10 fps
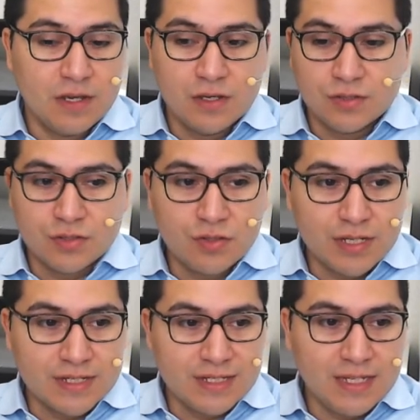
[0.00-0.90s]
So as you can
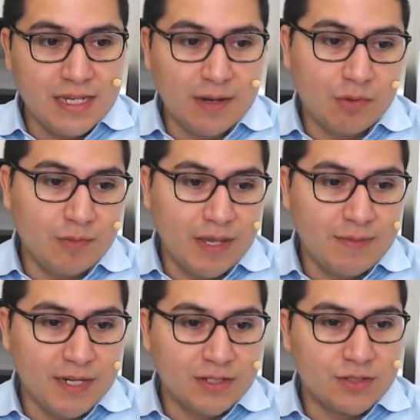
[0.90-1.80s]
see, April-May
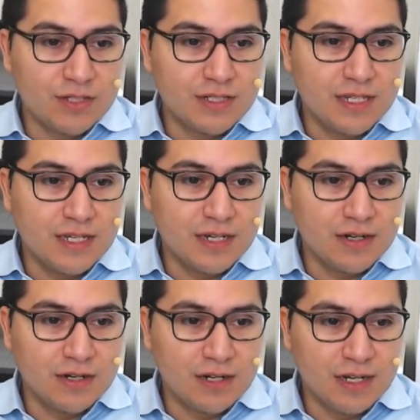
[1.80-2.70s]
meeting. So you can see
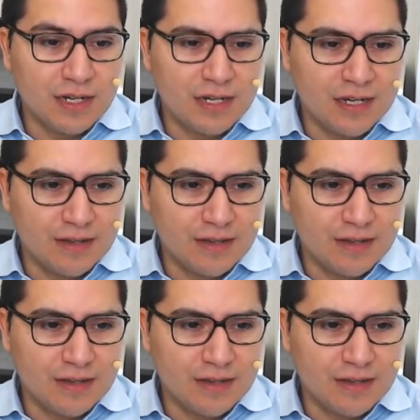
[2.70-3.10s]
here, I